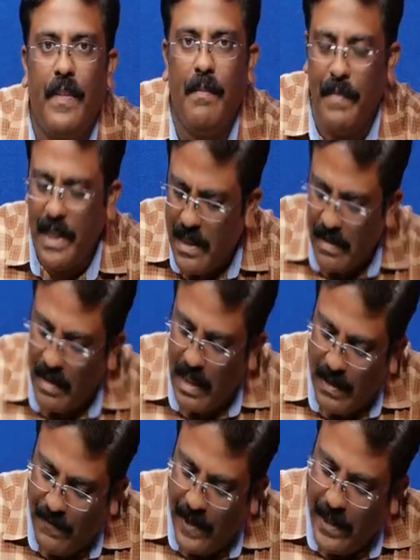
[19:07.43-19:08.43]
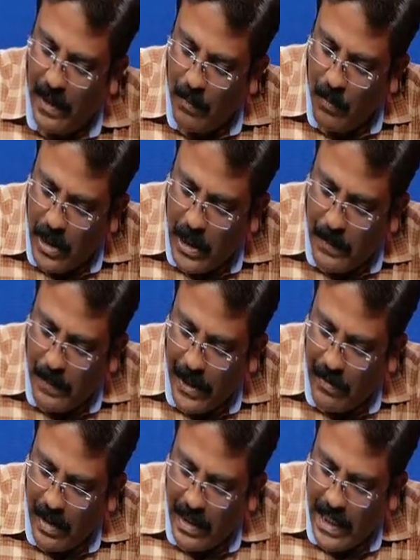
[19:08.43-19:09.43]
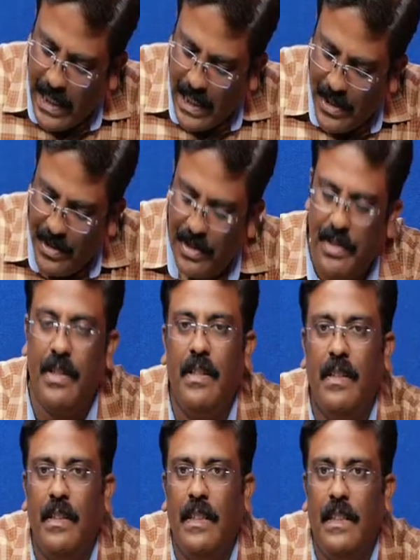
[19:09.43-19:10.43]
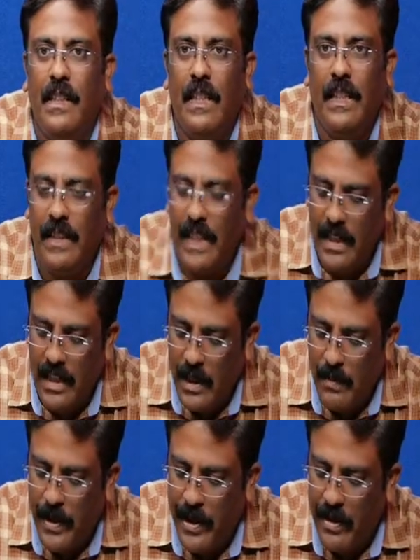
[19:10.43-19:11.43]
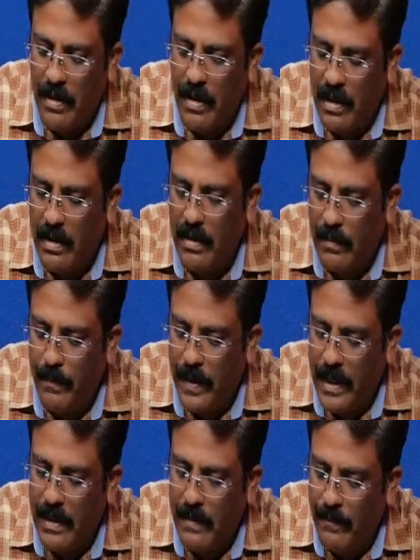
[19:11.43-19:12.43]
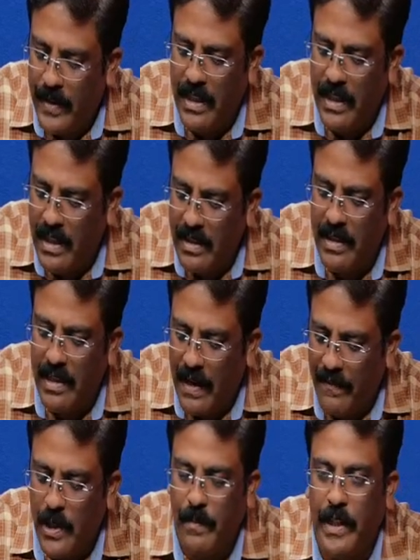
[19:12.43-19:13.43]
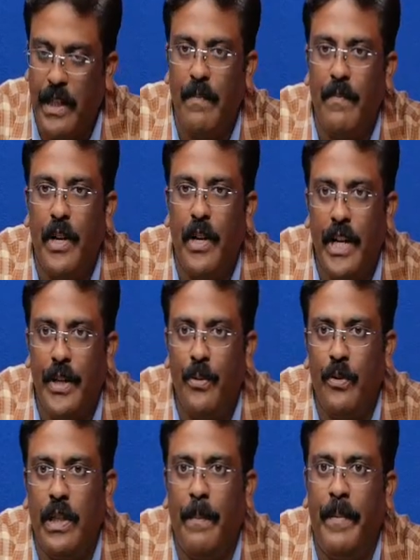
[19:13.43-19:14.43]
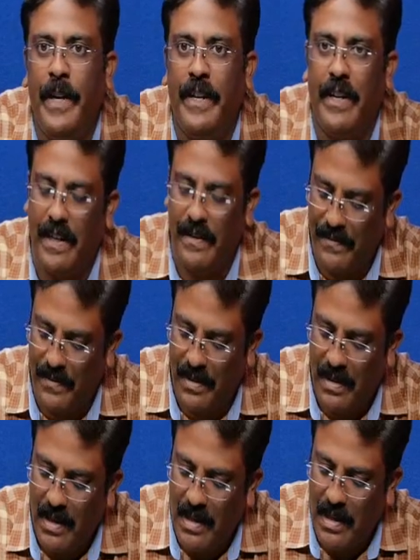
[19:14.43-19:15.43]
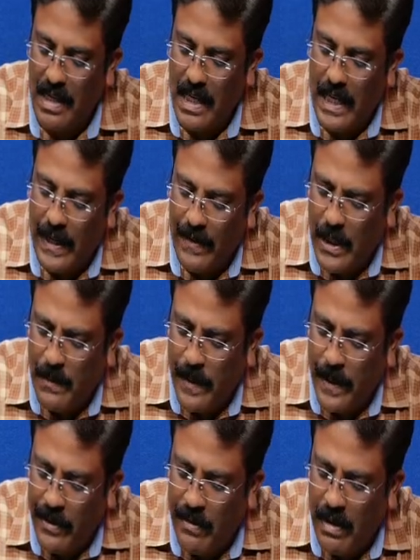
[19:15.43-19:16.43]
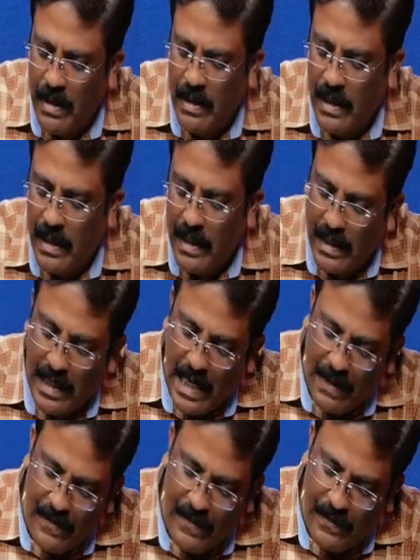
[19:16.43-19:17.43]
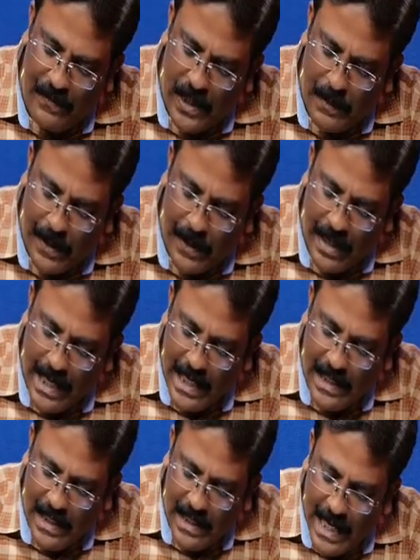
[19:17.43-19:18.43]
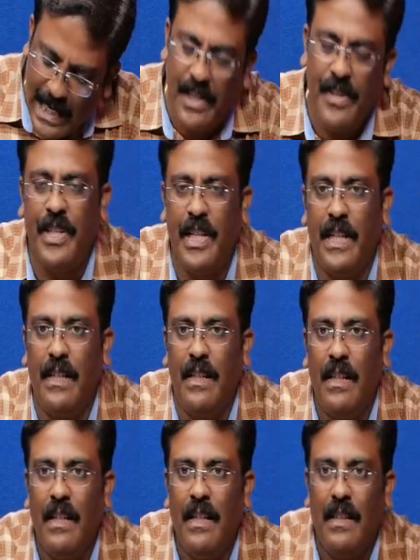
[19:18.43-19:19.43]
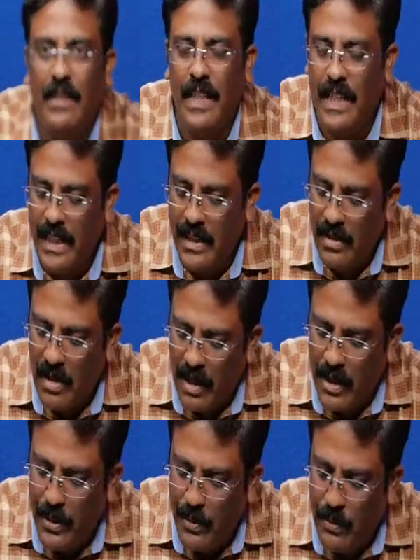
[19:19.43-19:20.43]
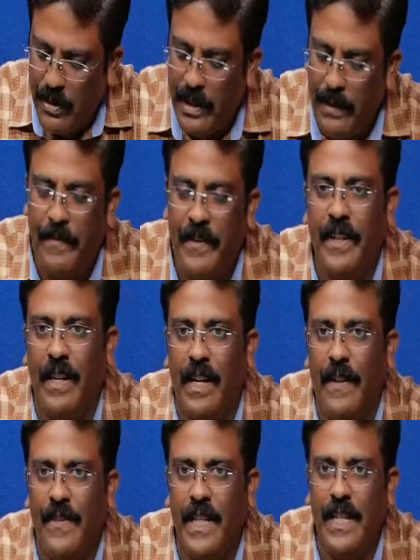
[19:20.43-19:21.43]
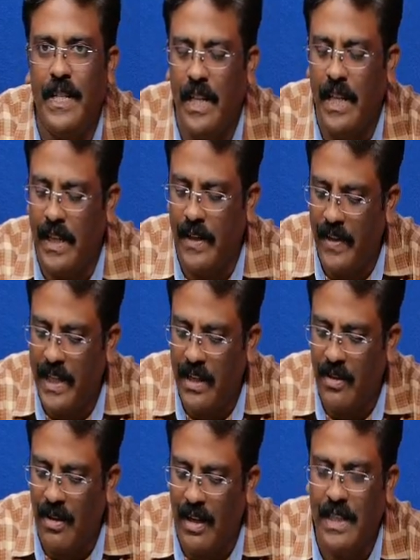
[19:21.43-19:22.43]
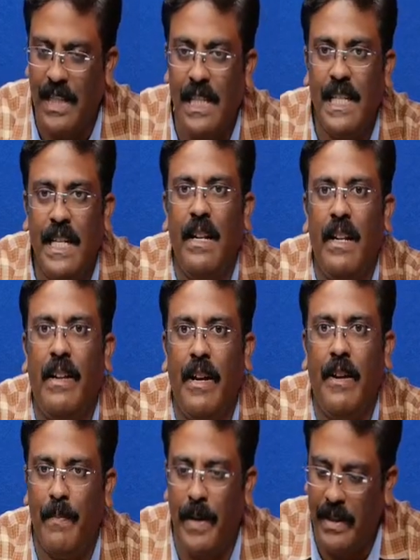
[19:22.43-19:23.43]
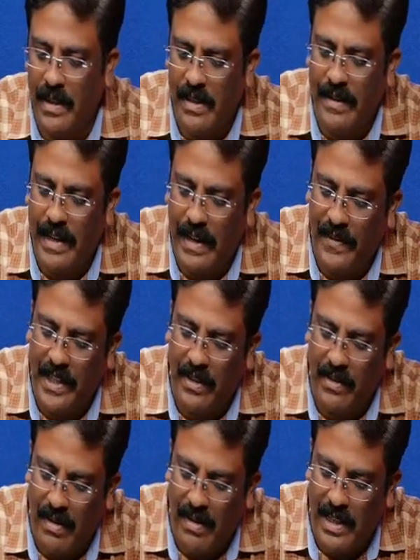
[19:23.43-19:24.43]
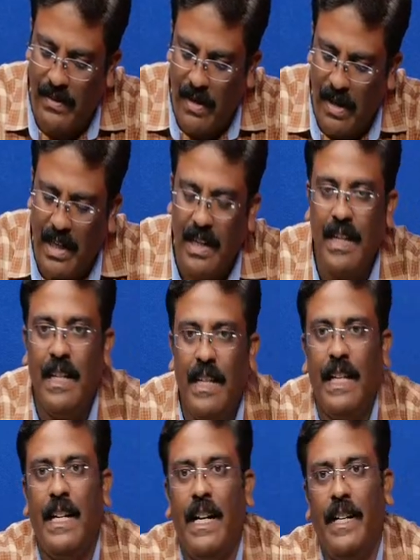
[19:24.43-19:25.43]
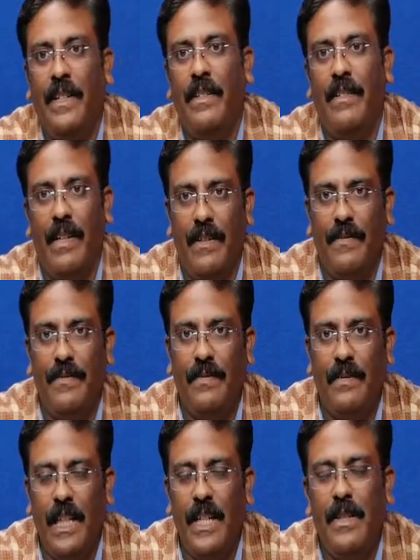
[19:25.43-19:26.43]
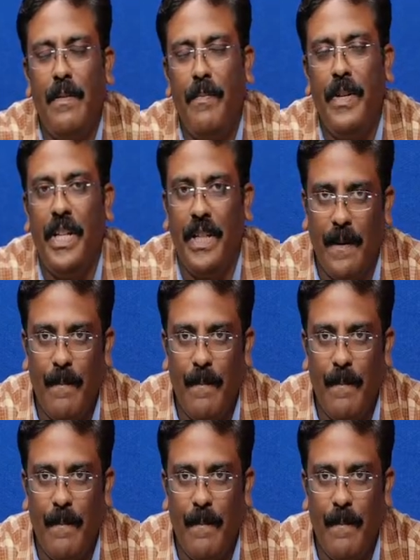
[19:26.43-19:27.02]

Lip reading: Means if I remove this particular edge, then this graph is become two separate graphs. If this particular graph, if this particular edge is existing, then it is not a two different graphs. Instead we can call it as a single graph, but this graph we can call it as what? A connected graph. That is the meaning.